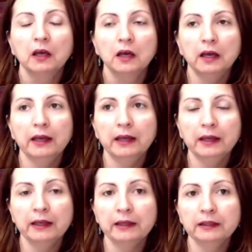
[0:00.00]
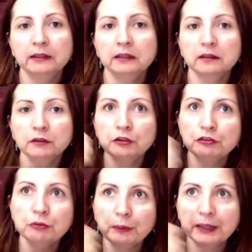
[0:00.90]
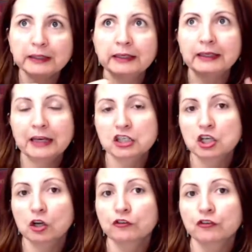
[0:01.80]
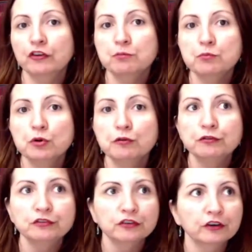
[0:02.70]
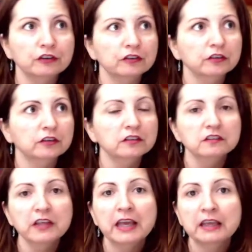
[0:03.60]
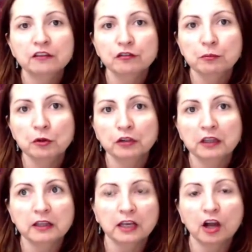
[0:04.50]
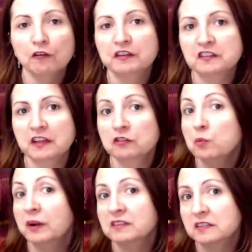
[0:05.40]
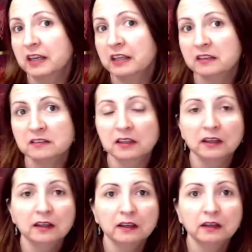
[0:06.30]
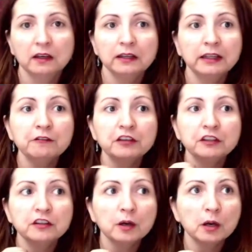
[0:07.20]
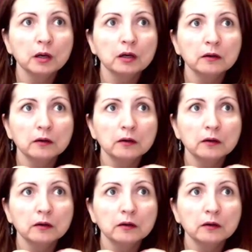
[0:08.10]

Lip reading: And you do it and it actually also removes certain stains from your teeth, like coffee stains, wine stains, and even the